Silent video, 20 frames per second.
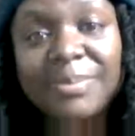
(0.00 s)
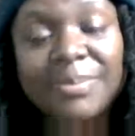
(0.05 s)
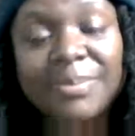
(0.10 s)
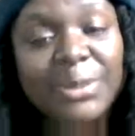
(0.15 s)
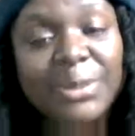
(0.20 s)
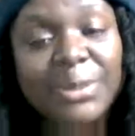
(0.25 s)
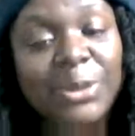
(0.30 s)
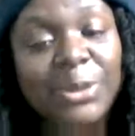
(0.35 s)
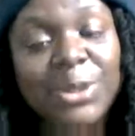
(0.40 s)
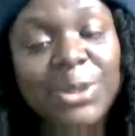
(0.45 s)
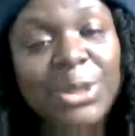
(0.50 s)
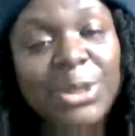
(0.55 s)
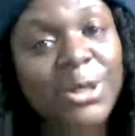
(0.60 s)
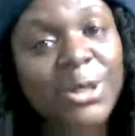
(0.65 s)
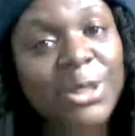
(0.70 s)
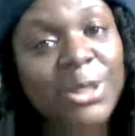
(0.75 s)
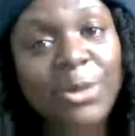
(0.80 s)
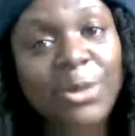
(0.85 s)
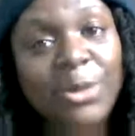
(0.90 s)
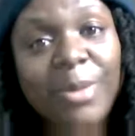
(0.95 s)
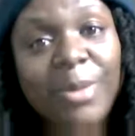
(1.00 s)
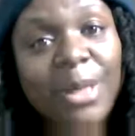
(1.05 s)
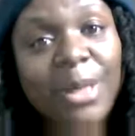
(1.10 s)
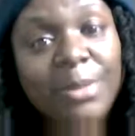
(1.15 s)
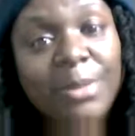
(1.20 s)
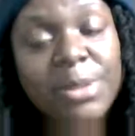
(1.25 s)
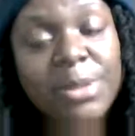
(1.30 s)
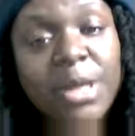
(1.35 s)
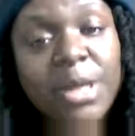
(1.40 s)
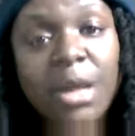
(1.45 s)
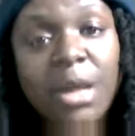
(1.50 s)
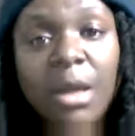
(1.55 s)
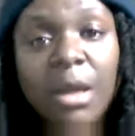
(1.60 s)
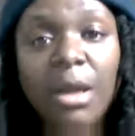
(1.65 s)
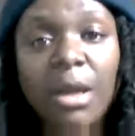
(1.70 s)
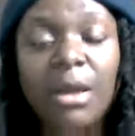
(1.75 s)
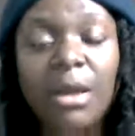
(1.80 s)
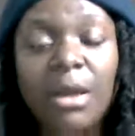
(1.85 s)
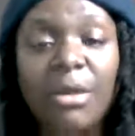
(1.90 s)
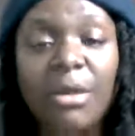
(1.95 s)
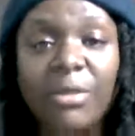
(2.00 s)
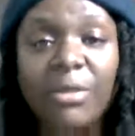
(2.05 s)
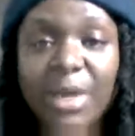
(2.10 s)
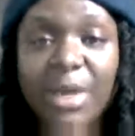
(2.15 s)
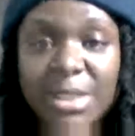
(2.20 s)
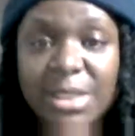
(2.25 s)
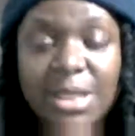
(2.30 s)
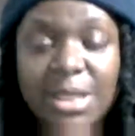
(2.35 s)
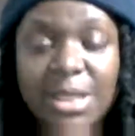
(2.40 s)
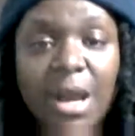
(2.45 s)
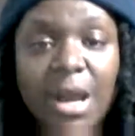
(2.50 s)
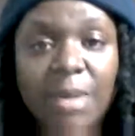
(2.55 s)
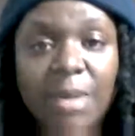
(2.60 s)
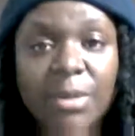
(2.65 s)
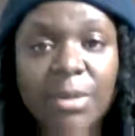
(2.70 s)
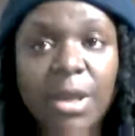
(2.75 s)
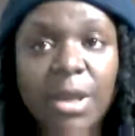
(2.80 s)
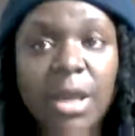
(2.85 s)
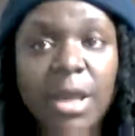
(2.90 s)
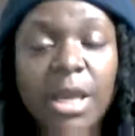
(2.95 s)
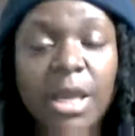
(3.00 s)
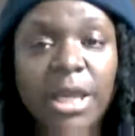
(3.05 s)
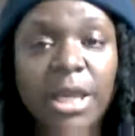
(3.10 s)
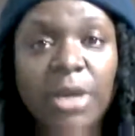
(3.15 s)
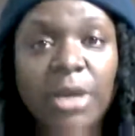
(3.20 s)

no sir, no ma'ams, that stopped. It